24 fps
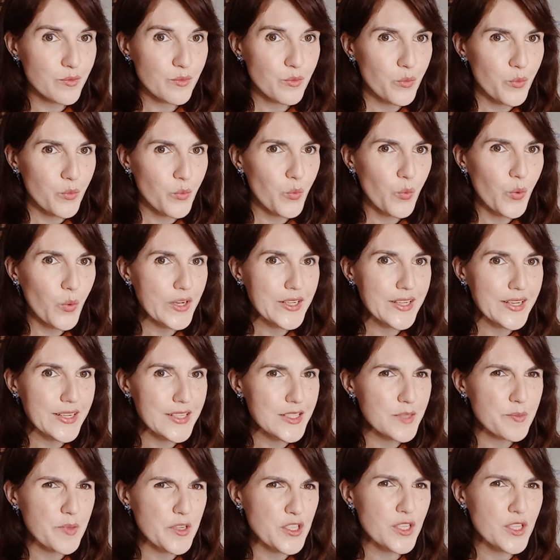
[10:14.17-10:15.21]
what kind of
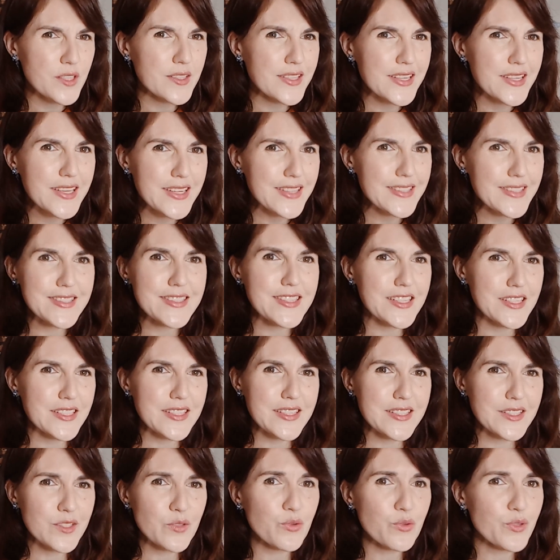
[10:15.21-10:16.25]
special needs does a
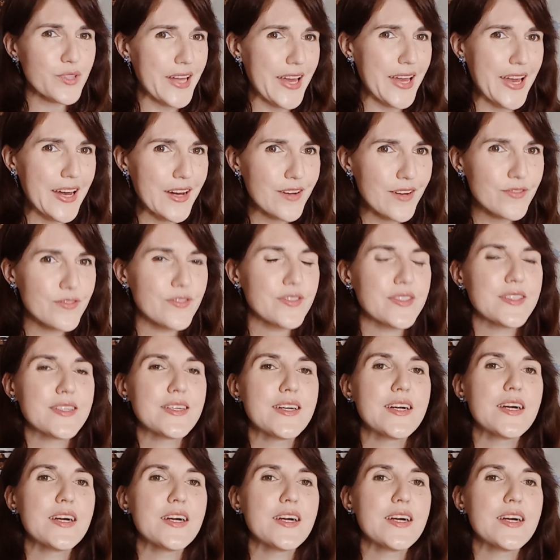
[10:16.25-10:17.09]
school have?